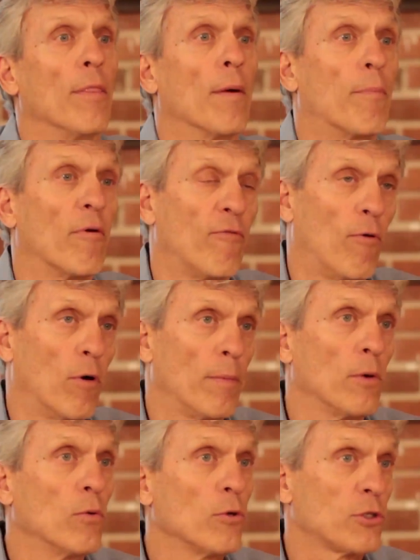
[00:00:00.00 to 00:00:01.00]
the
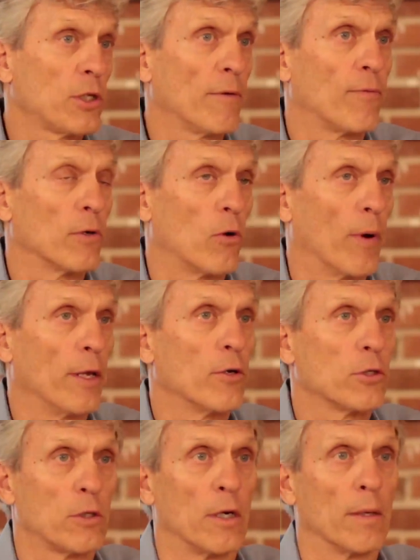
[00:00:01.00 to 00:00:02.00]
performer will suffer
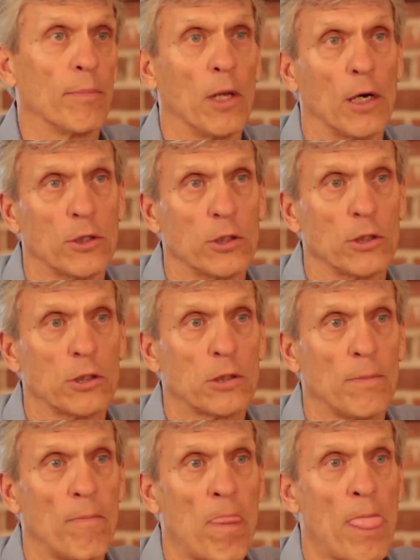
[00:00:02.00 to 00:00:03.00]
greater startup losses.